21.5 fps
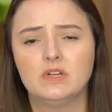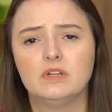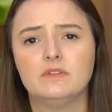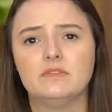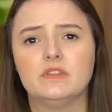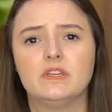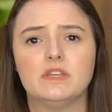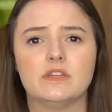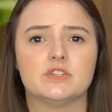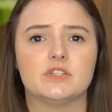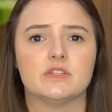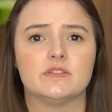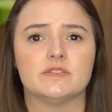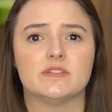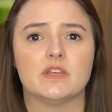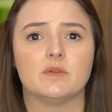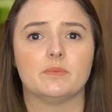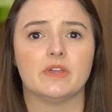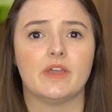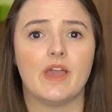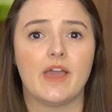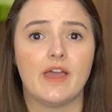one of the issues
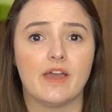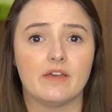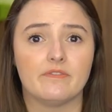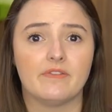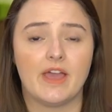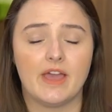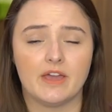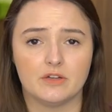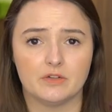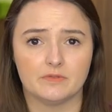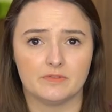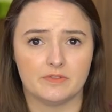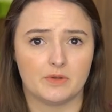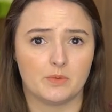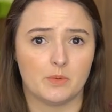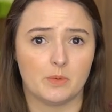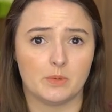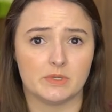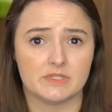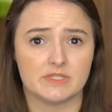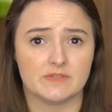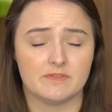that we have had over the
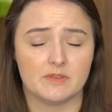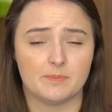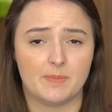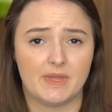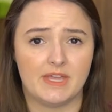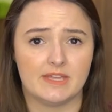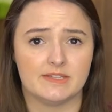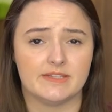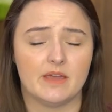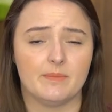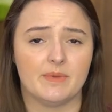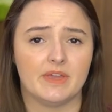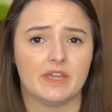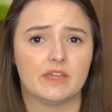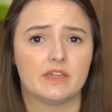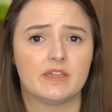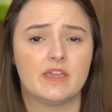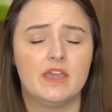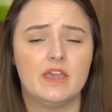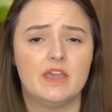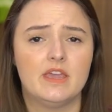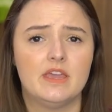course of the
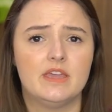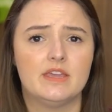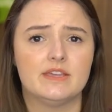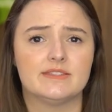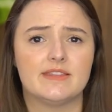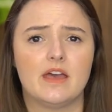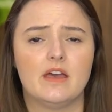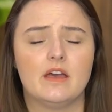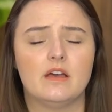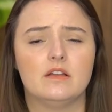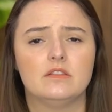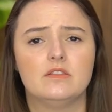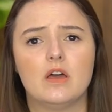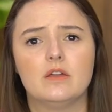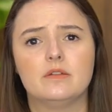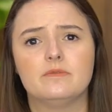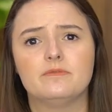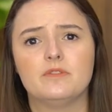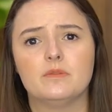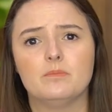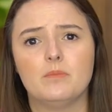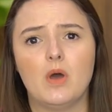pandemic is that a lot
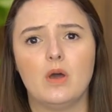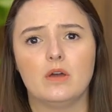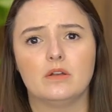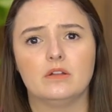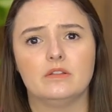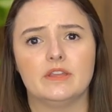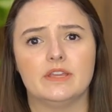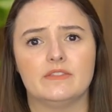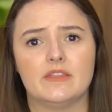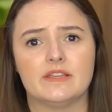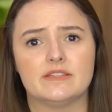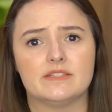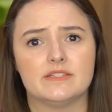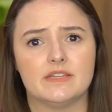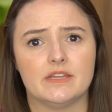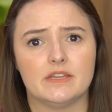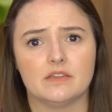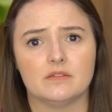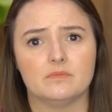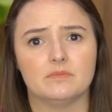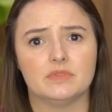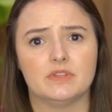of the modeling that's
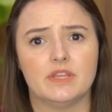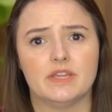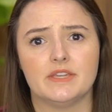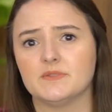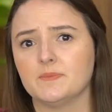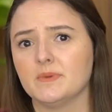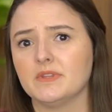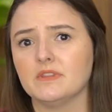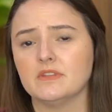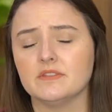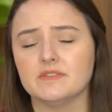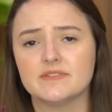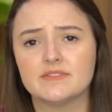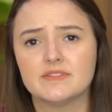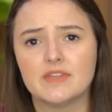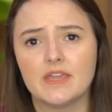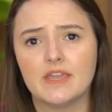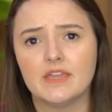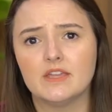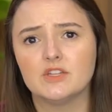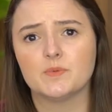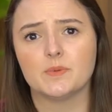taken place within
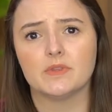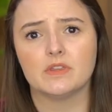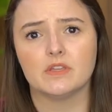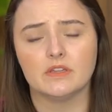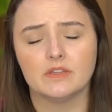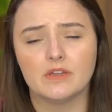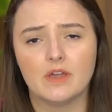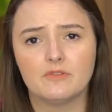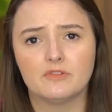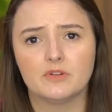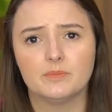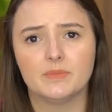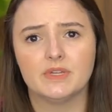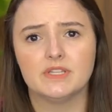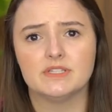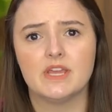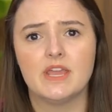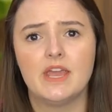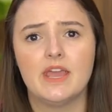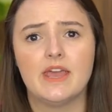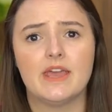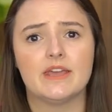SAGE, within
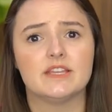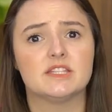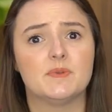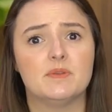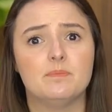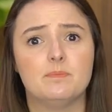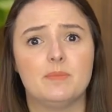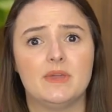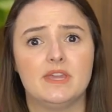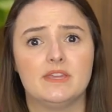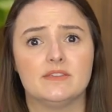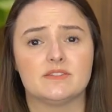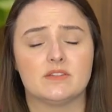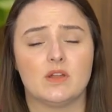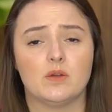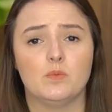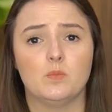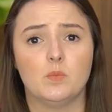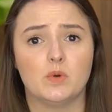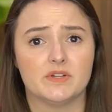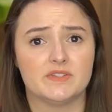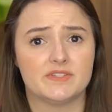government, has been based
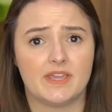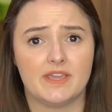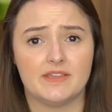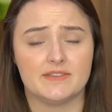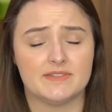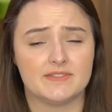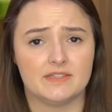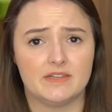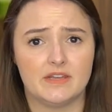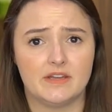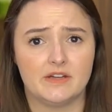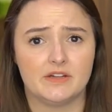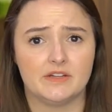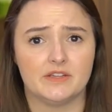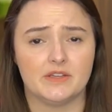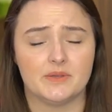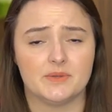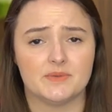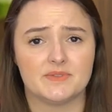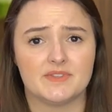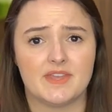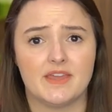on worst case
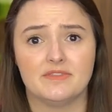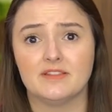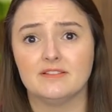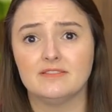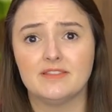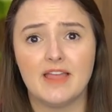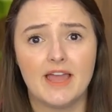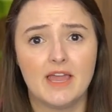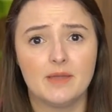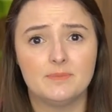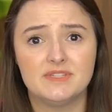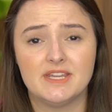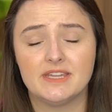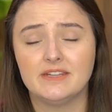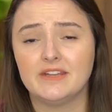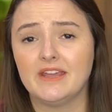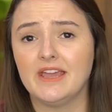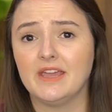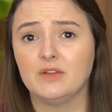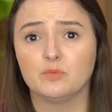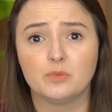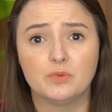scenarios. And the lab
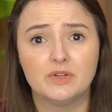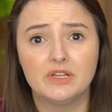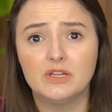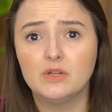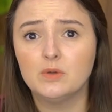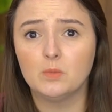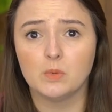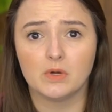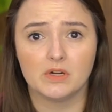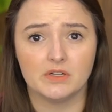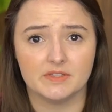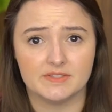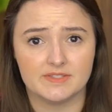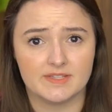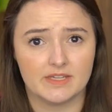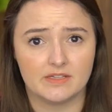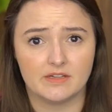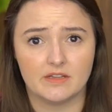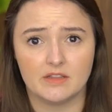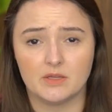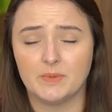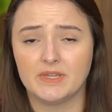data and real world
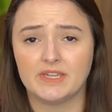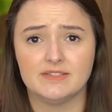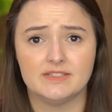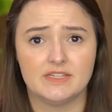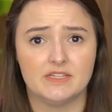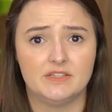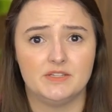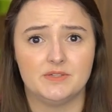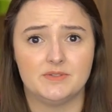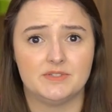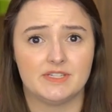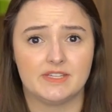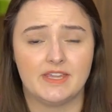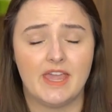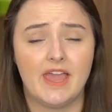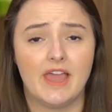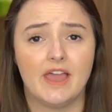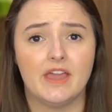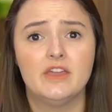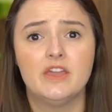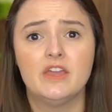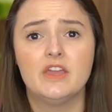data that we continue to
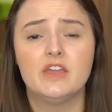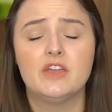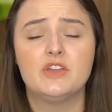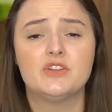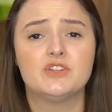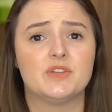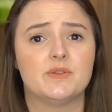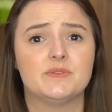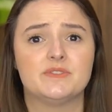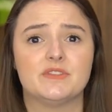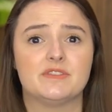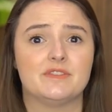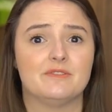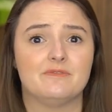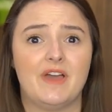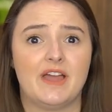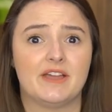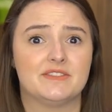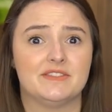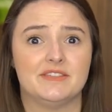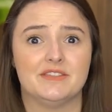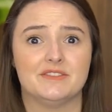get shows that the
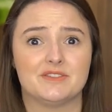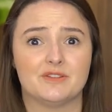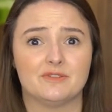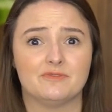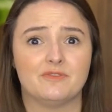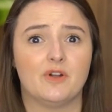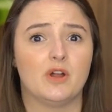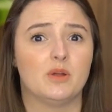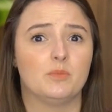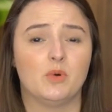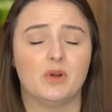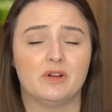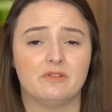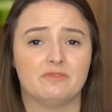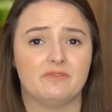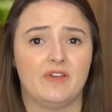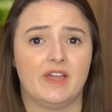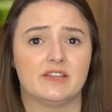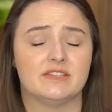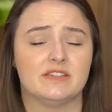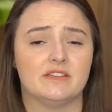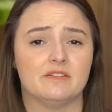vaccines are far more
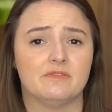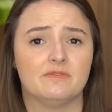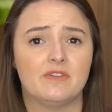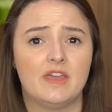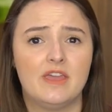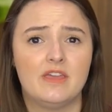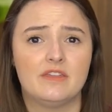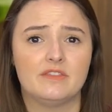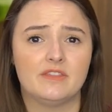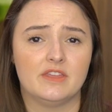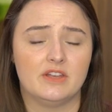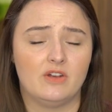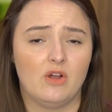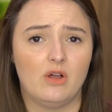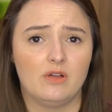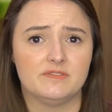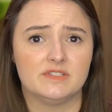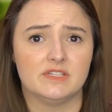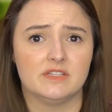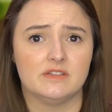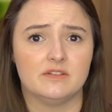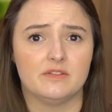effective than
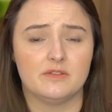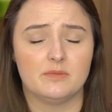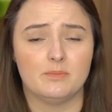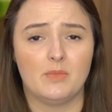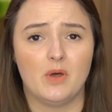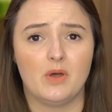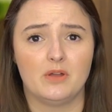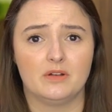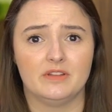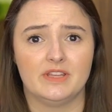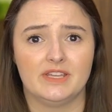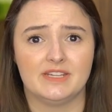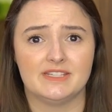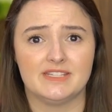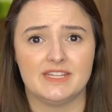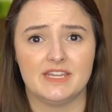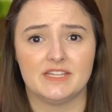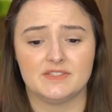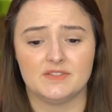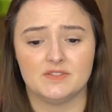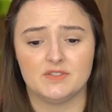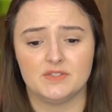often the modeling
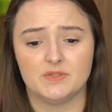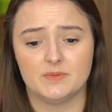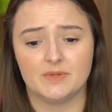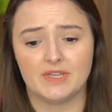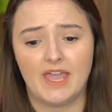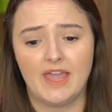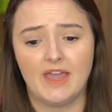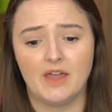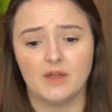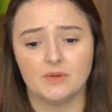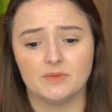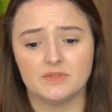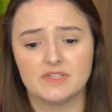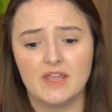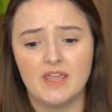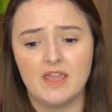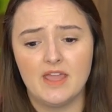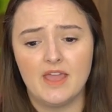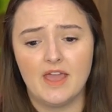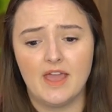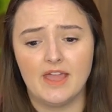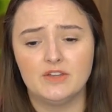takes into account.
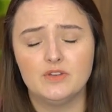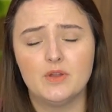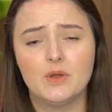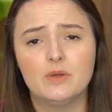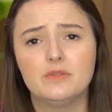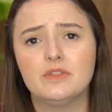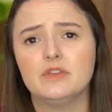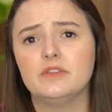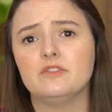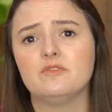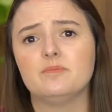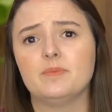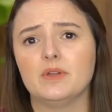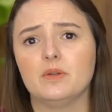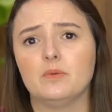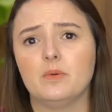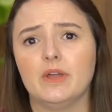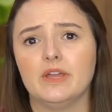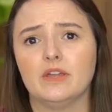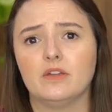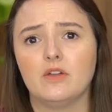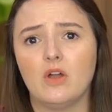I know that you've been
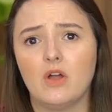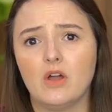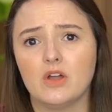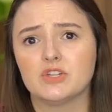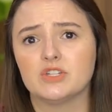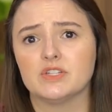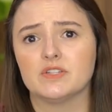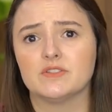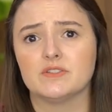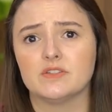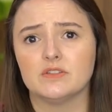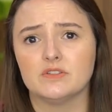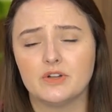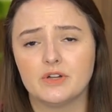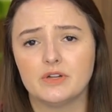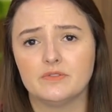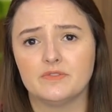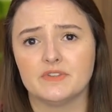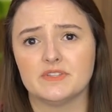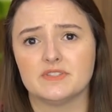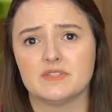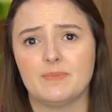quite cautious and
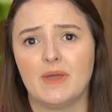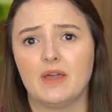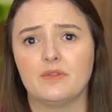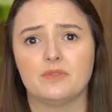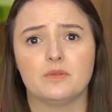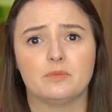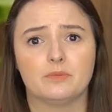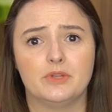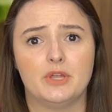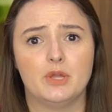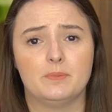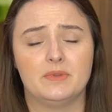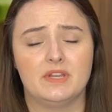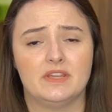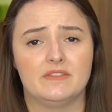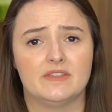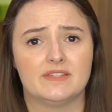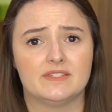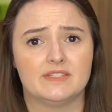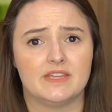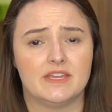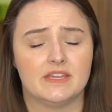nervous about the reopening
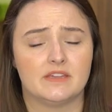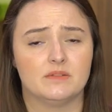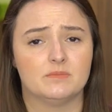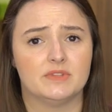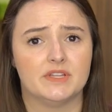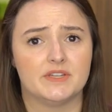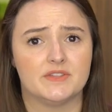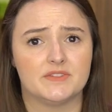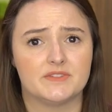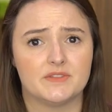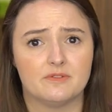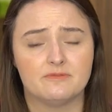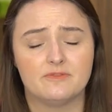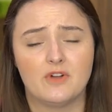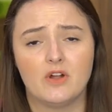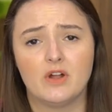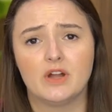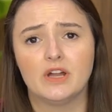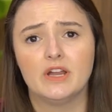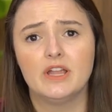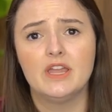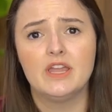that's taken place so
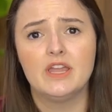far,